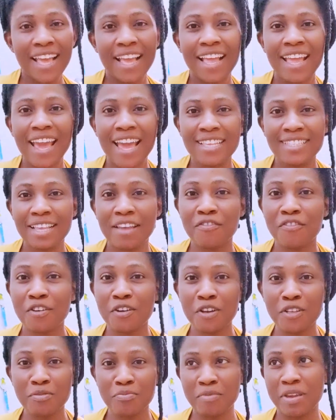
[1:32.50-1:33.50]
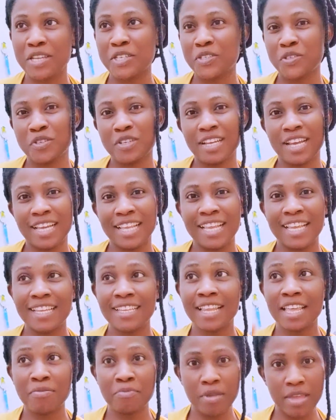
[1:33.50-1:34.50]
Guys, I forgot my sugar.
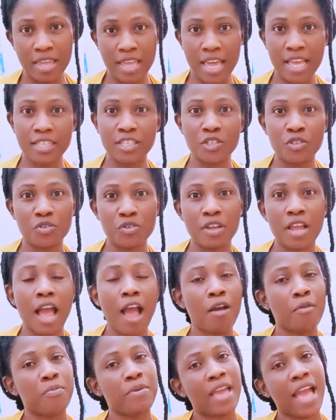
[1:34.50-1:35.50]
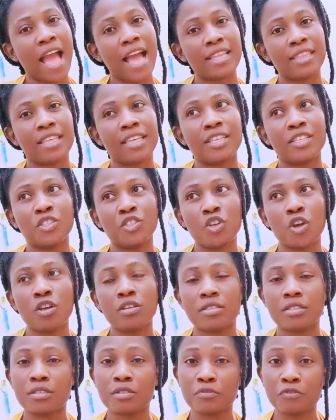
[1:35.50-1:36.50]
Let me get sugar. I'll be adding
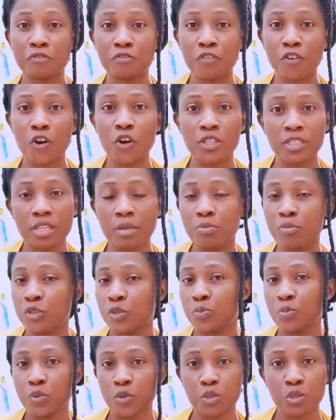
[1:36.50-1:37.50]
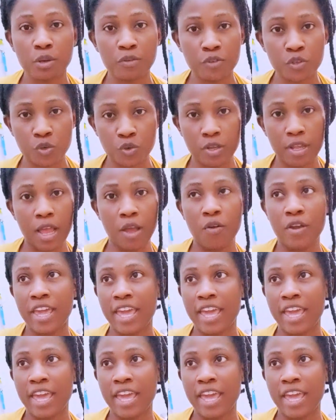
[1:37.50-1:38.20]
just 4 tablespoons of sugar.